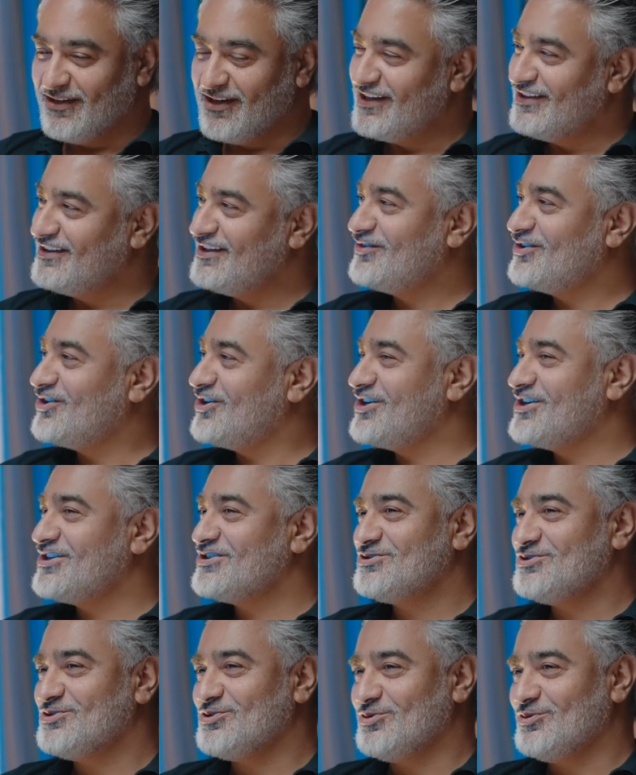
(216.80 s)
I never
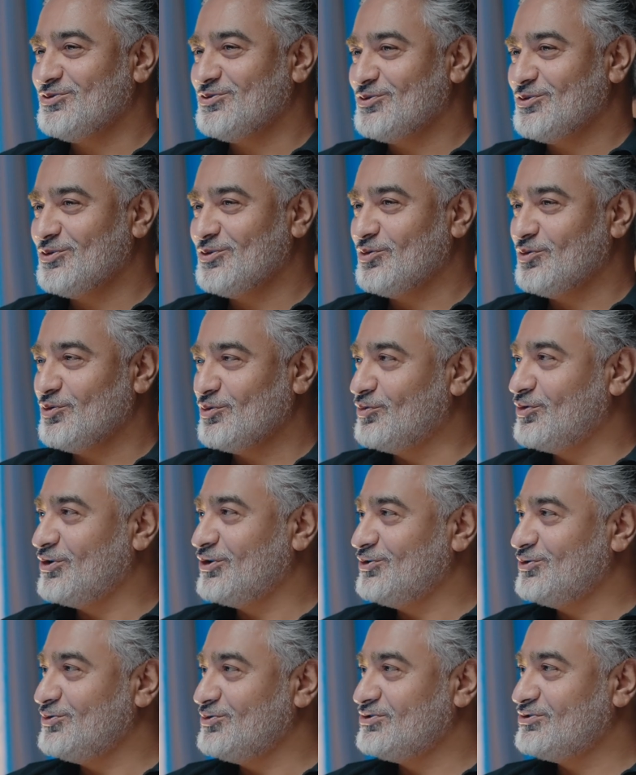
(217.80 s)
asked you
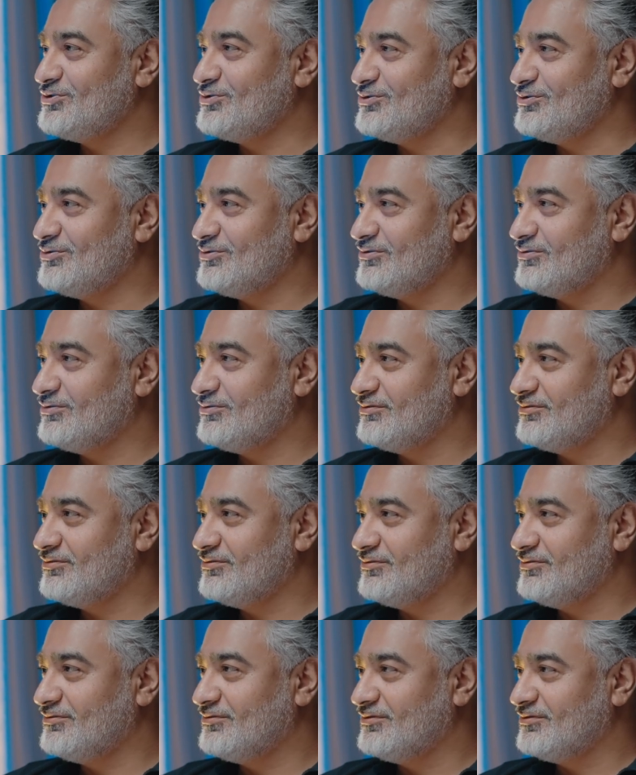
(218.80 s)
what you do
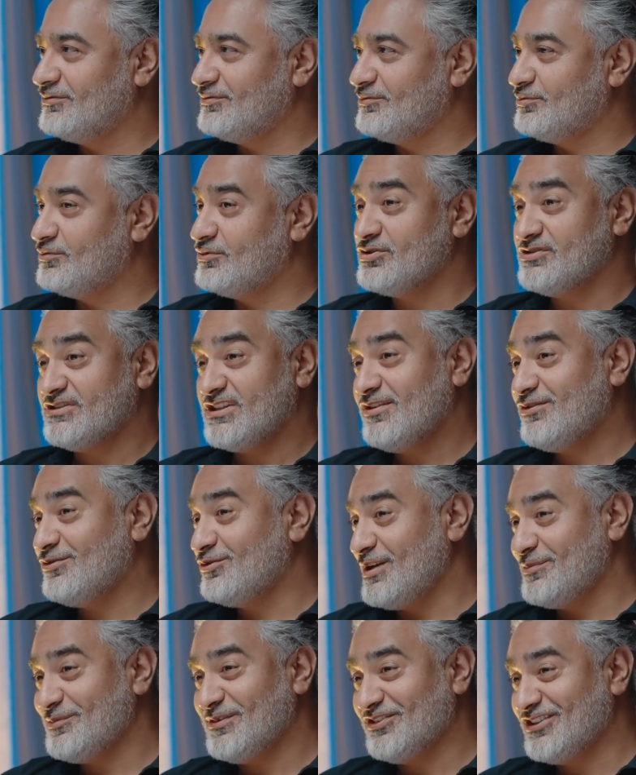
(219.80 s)
because I
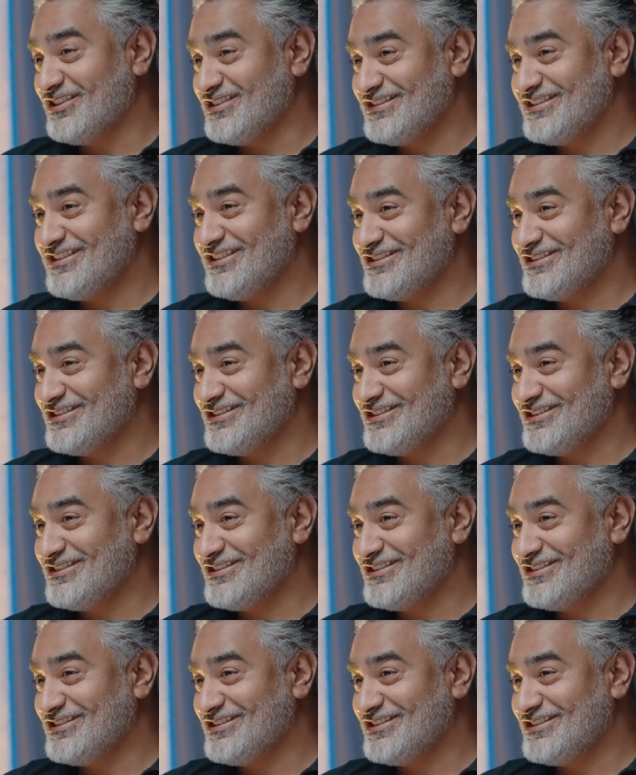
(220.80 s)
thought I'm never going to see